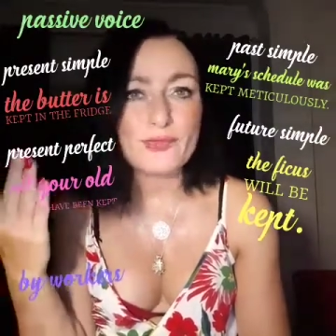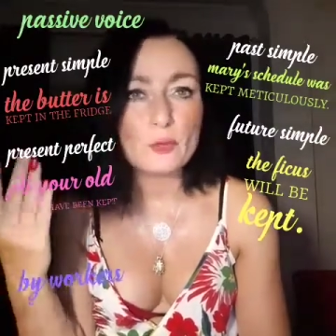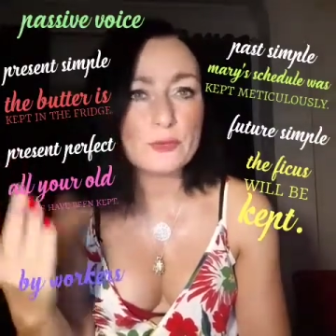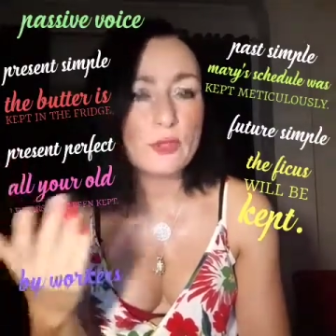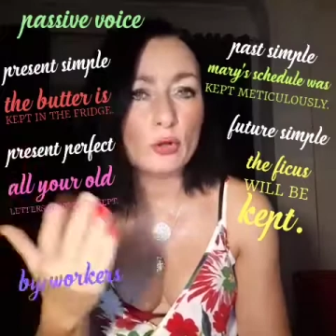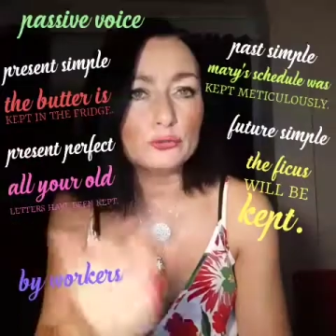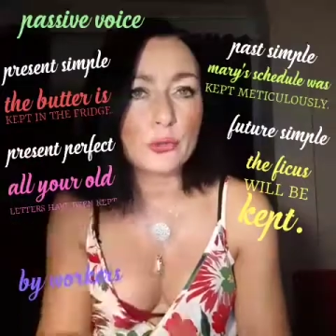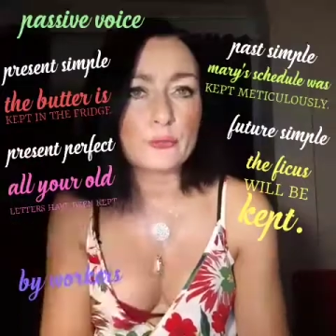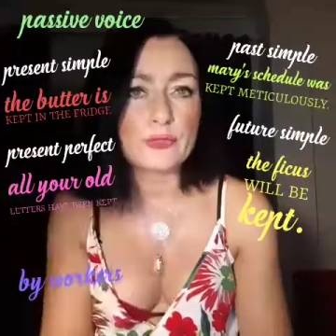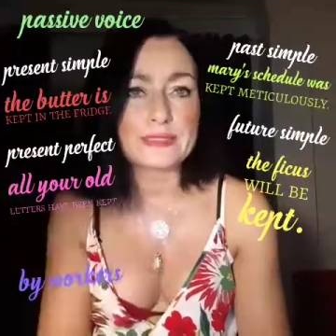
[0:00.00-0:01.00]
we all
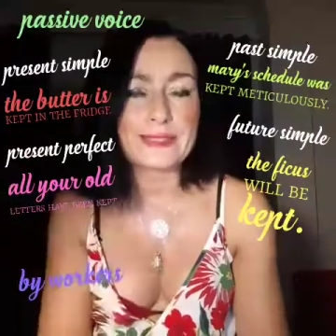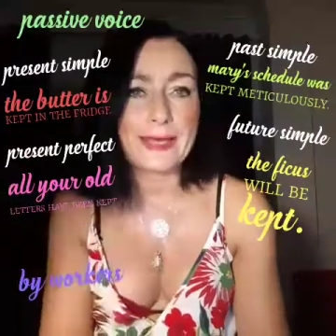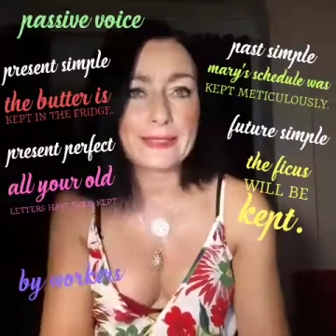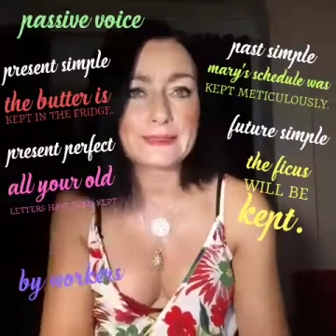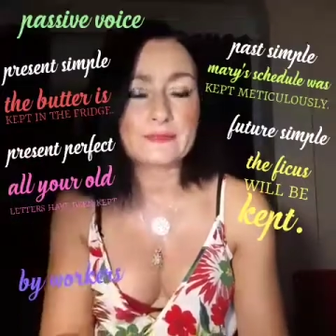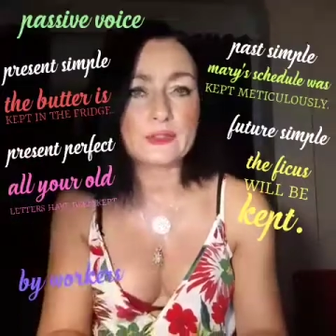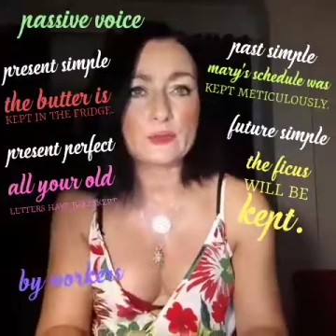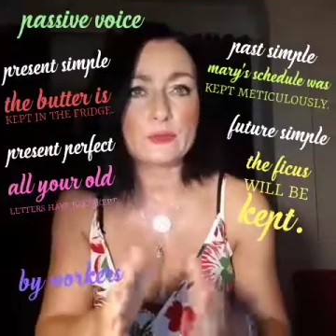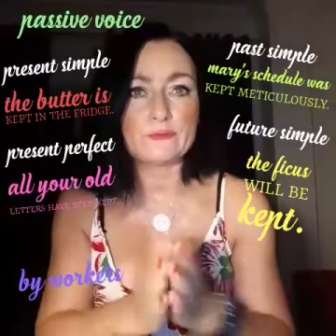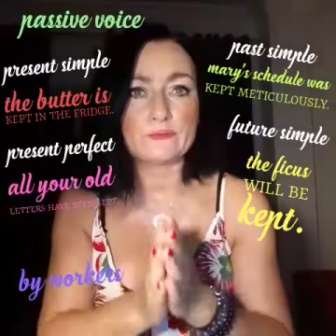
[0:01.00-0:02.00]
know that actively
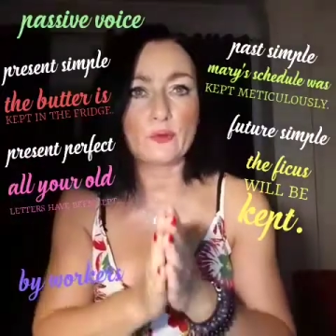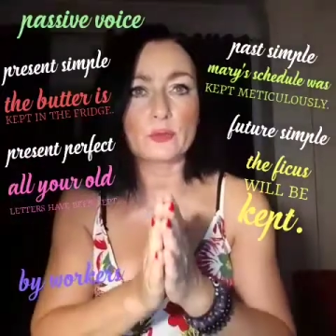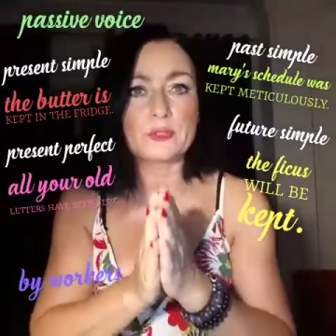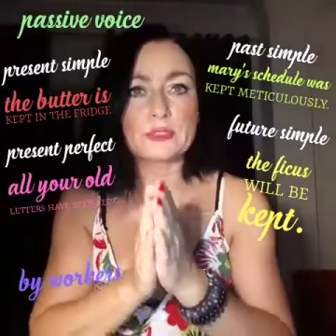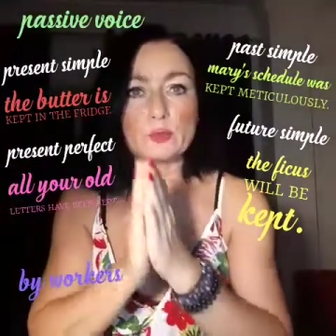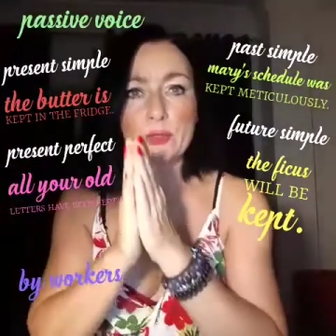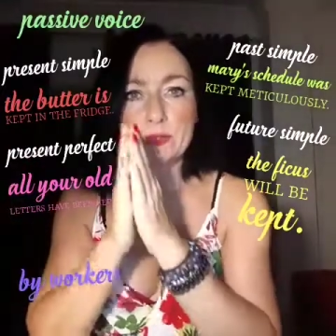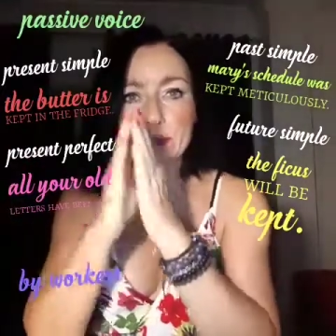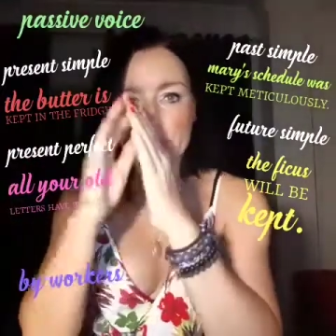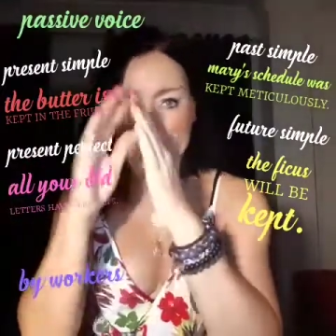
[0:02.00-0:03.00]
we form it
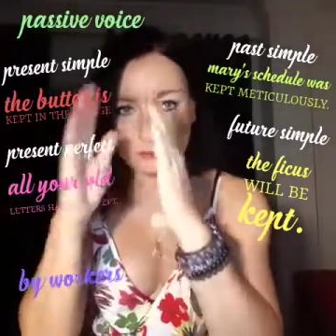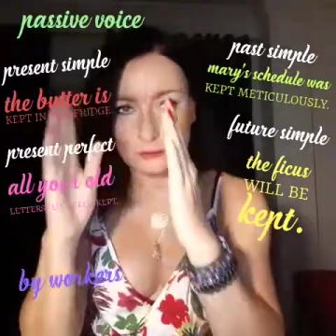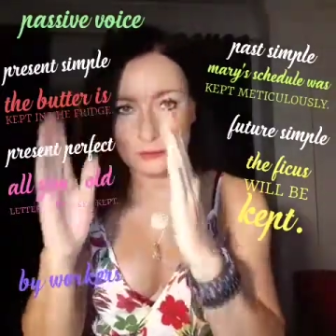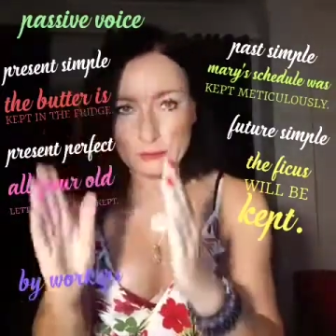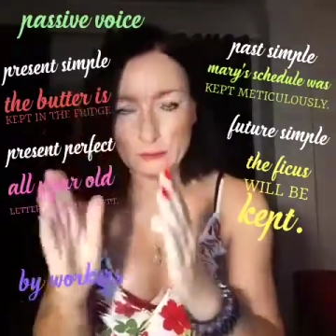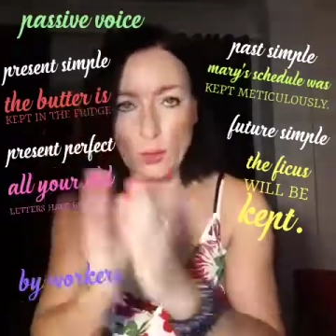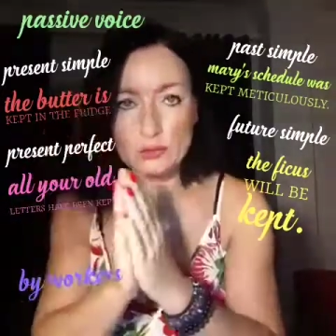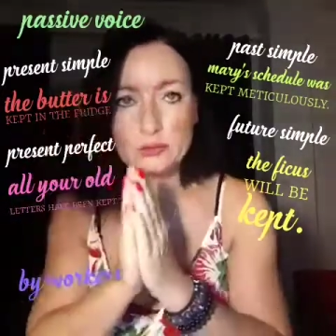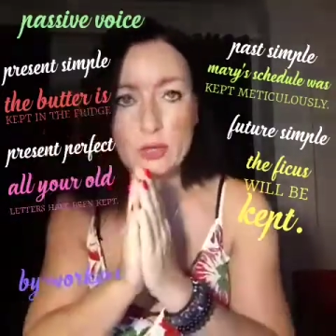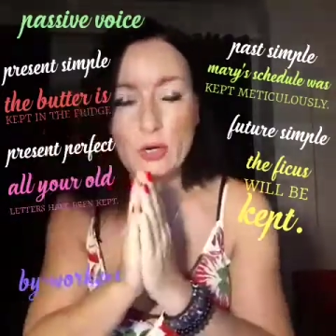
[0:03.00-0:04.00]
with the
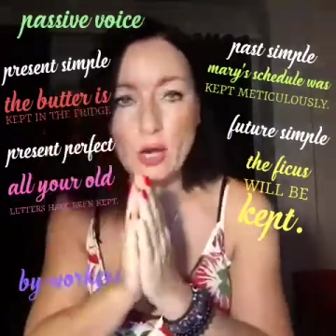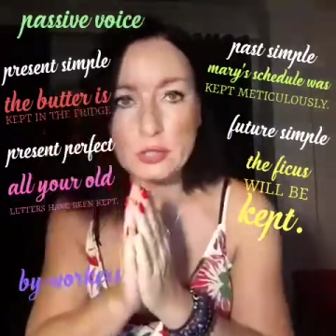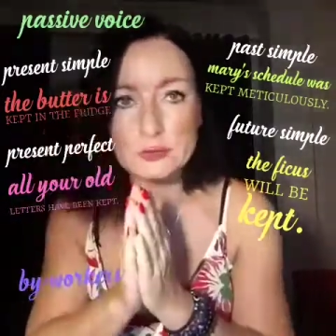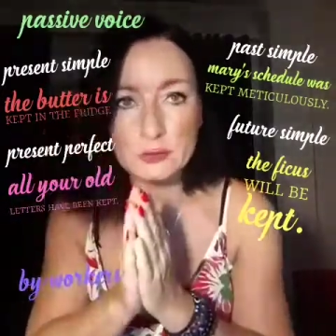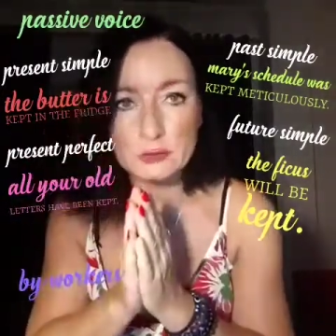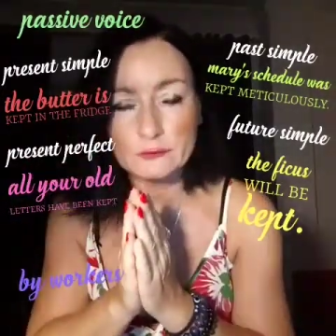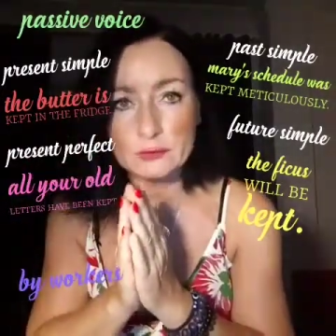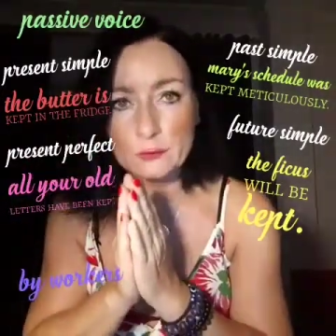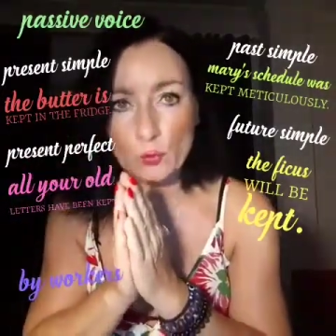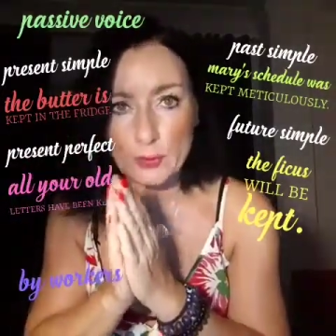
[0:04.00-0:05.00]
modal or auxiliary
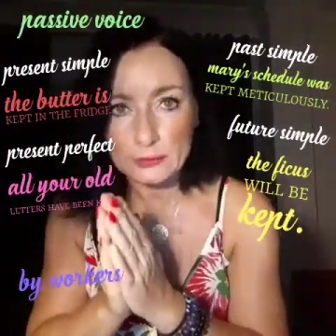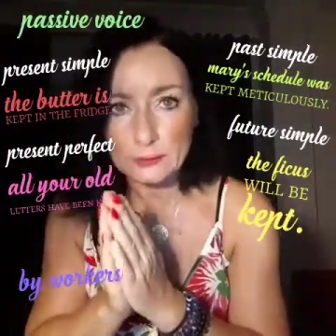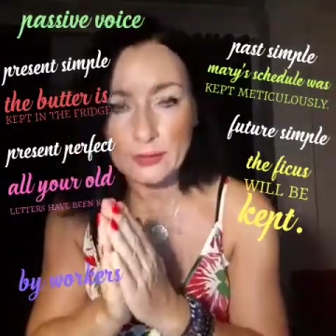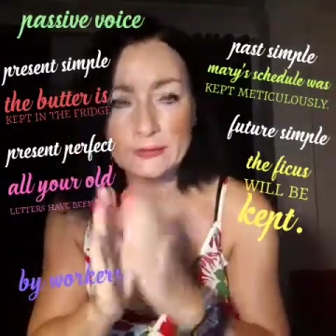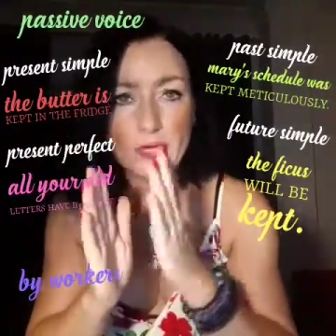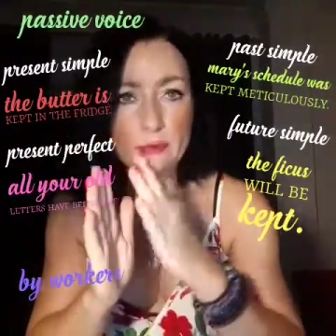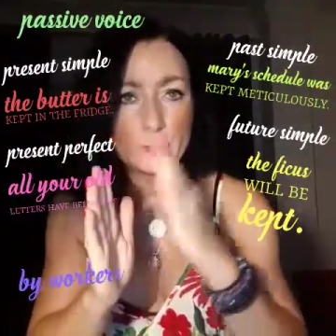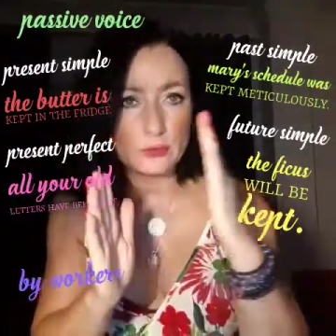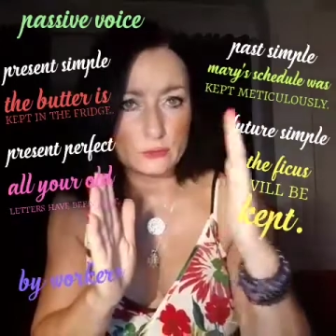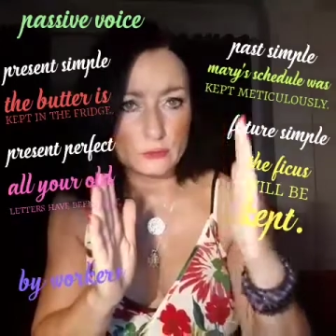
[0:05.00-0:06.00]
verb will, and then
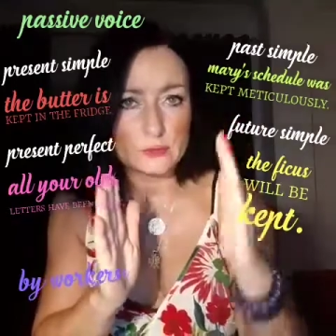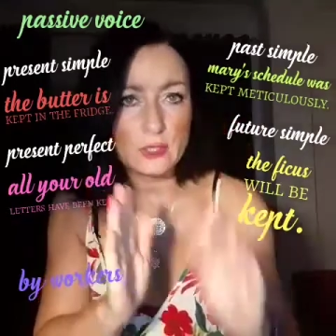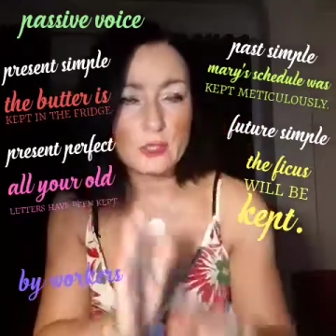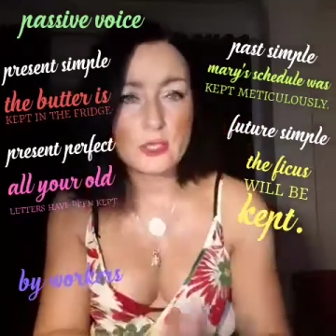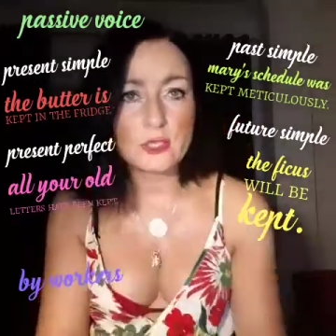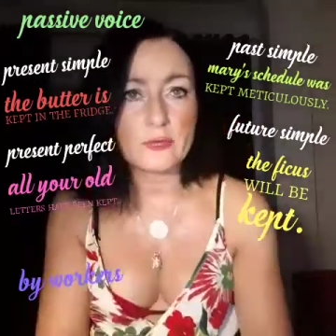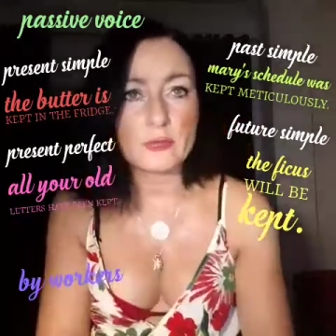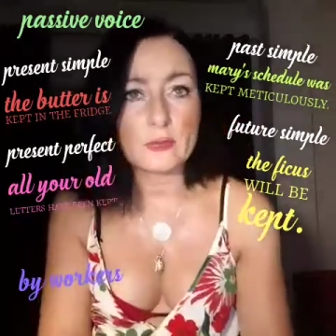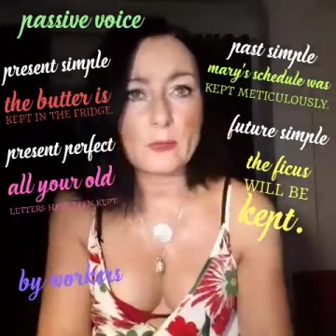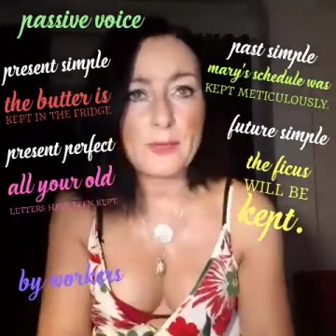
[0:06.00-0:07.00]
we use
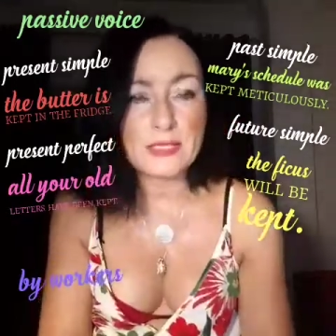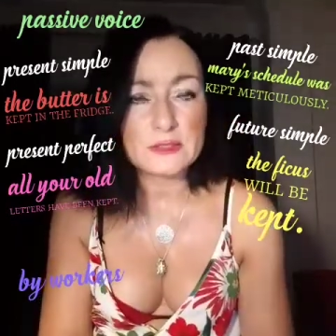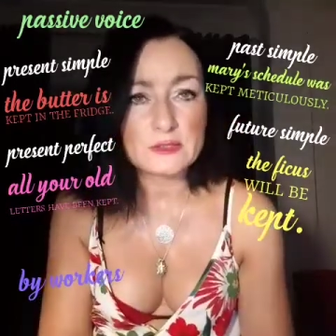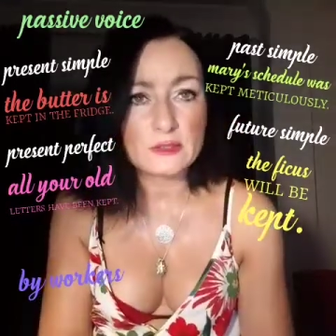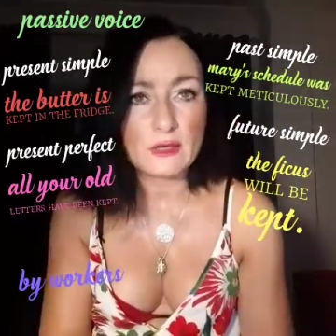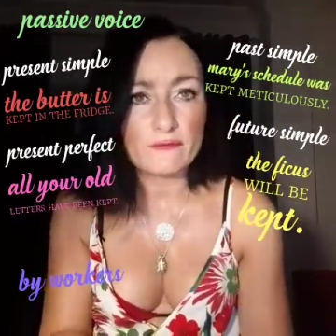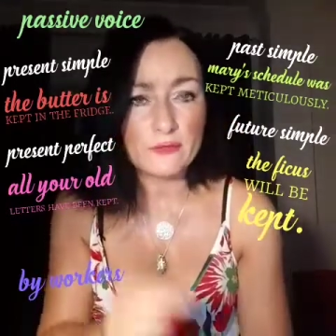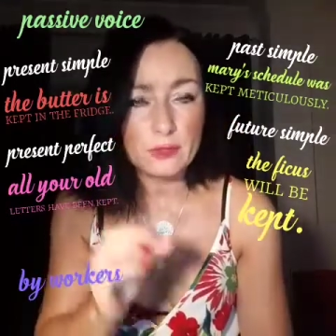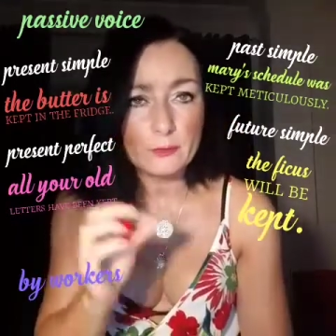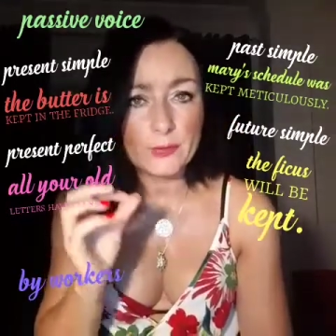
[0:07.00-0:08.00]
the base
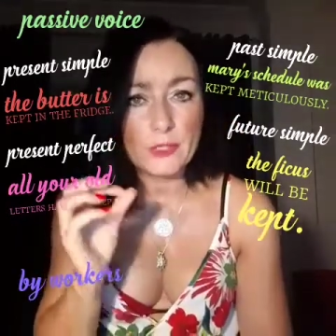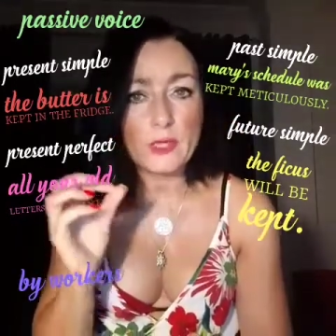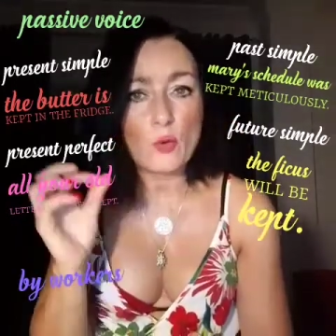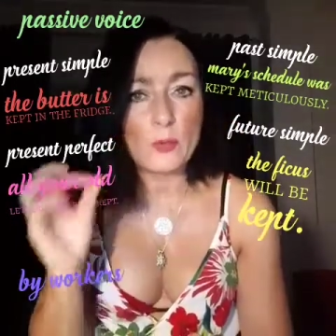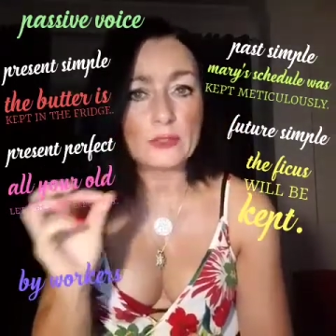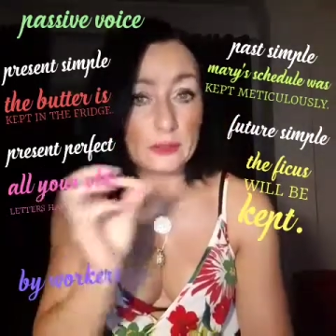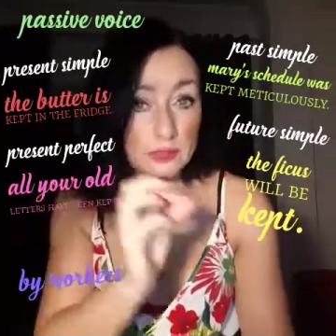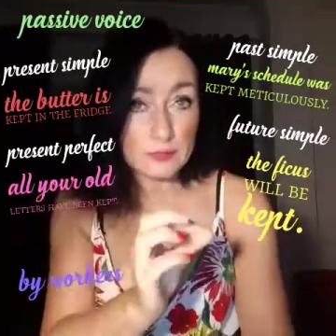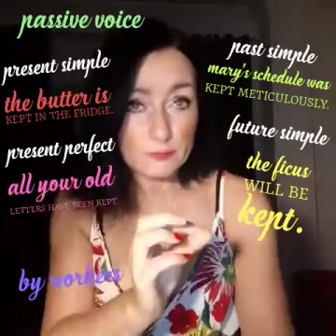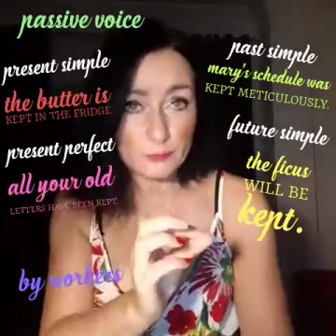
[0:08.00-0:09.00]
verb will
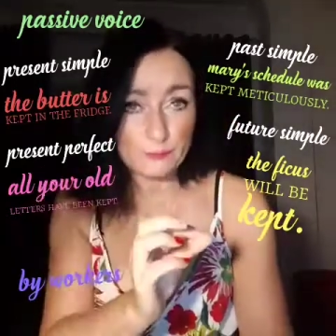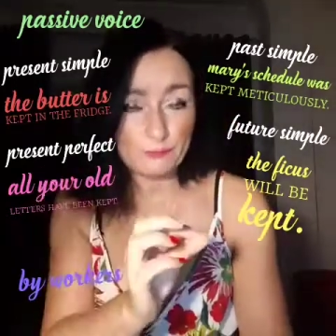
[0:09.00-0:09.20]
keep.